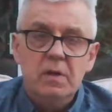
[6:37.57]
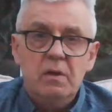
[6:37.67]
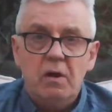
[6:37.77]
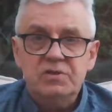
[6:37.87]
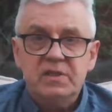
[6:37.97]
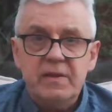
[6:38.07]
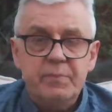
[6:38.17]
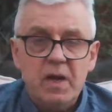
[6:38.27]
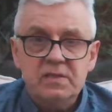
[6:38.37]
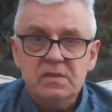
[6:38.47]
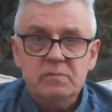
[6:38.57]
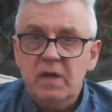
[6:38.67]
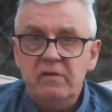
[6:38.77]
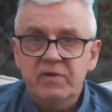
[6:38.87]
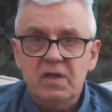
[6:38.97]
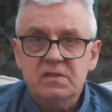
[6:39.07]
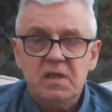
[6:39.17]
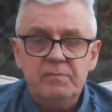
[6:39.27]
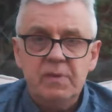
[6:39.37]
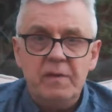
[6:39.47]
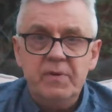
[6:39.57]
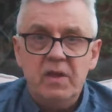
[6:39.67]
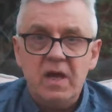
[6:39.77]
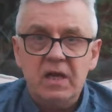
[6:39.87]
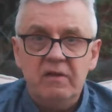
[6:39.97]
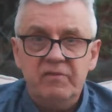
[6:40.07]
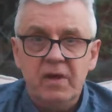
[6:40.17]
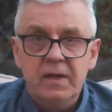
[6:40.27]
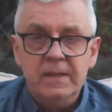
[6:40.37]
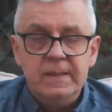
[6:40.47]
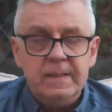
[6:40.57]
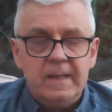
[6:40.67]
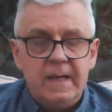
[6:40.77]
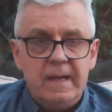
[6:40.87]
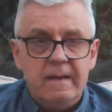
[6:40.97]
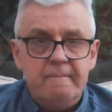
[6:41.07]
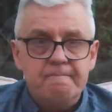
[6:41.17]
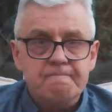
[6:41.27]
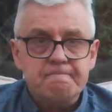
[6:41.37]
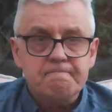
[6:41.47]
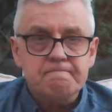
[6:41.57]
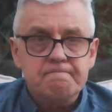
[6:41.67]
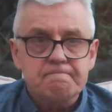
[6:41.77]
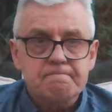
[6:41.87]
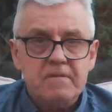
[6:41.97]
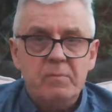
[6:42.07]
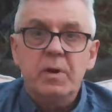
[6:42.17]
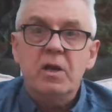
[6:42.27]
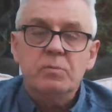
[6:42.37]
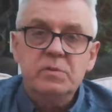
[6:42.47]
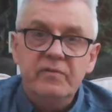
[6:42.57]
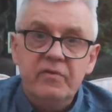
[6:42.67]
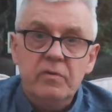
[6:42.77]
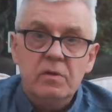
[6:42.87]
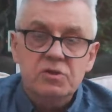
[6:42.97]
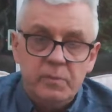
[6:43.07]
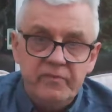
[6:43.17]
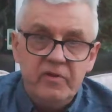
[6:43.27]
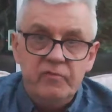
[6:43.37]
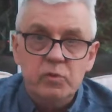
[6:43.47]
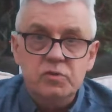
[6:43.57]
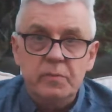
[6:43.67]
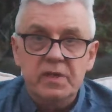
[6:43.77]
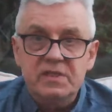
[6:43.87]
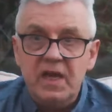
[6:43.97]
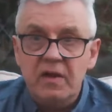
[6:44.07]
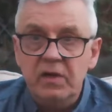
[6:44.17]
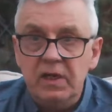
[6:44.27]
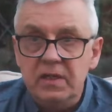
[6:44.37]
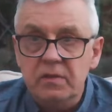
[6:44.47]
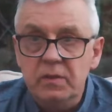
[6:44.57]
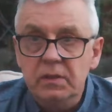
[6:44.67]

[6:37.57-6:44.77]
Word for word: or set them prices and whatever else. I'm, I'm not that clever. Um, but I hope some of you some of you have won some money today. I really do.